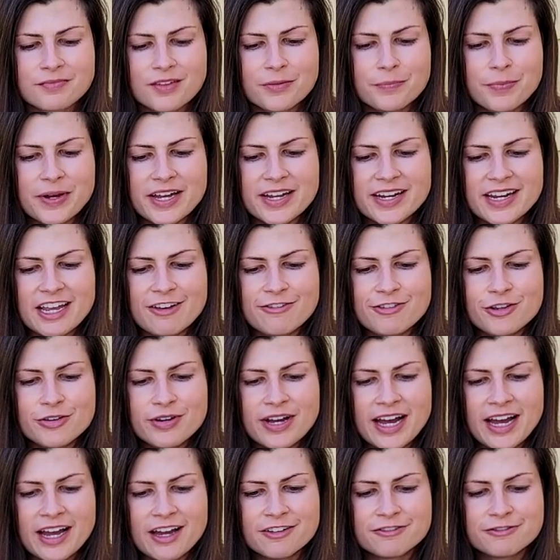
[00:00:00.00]
But if you
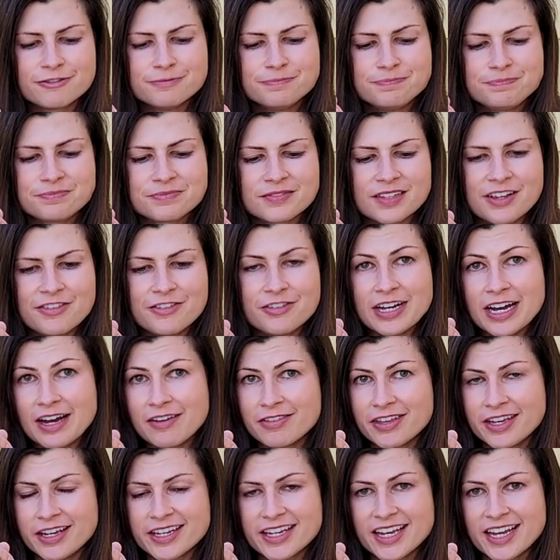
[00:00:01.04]
have if you have
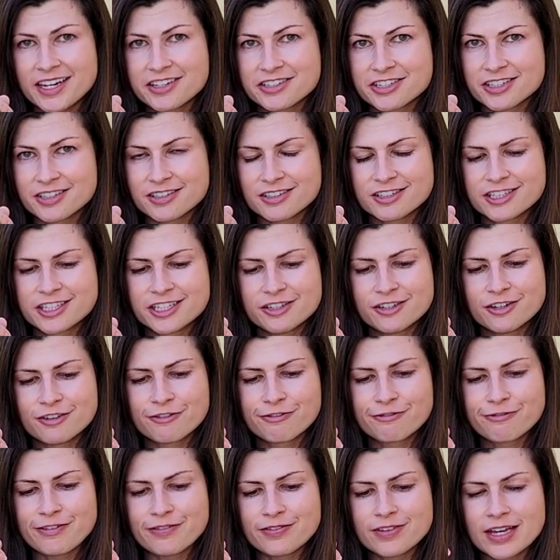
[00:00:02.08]
the occasion to
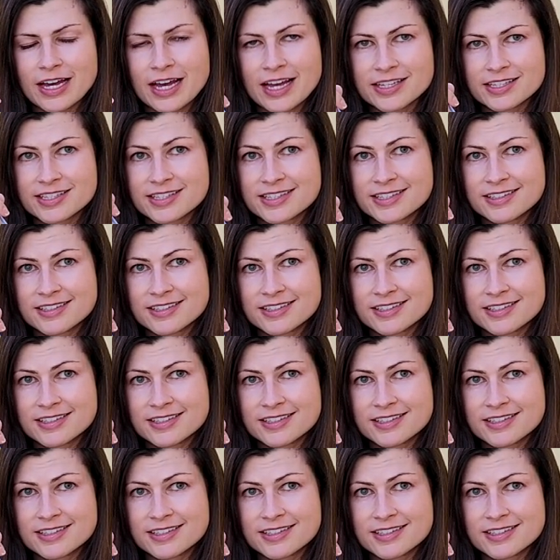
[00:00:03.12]
uh,